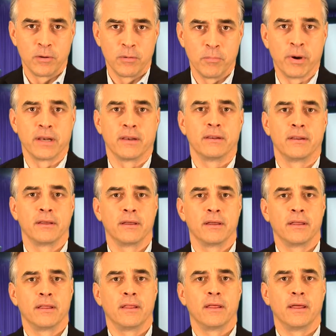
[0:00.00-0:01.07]
But
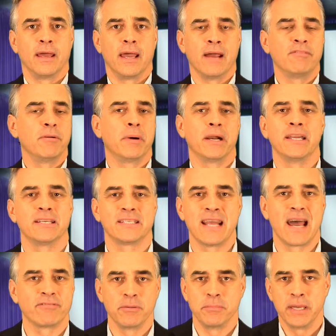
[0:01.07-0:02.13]
everybody doesn't
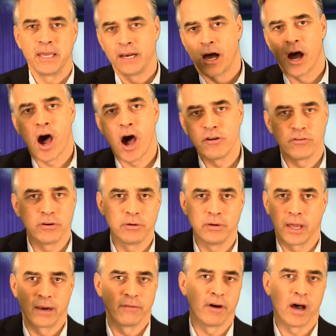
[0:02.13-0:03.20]
have to be at 100
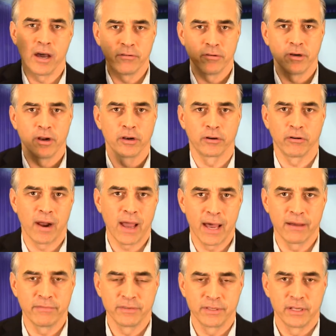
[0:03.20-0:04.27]
out of 100 on
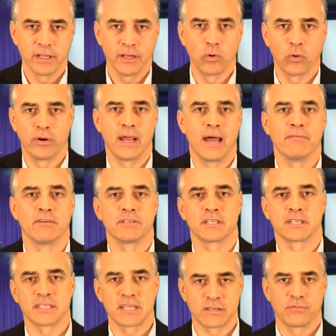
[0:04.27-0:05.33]
craft in order to have a
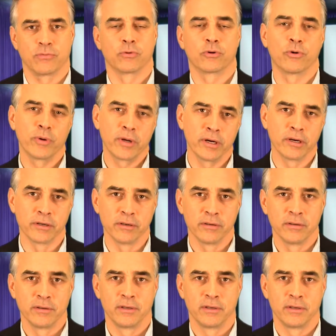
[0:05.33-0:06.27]
successful career.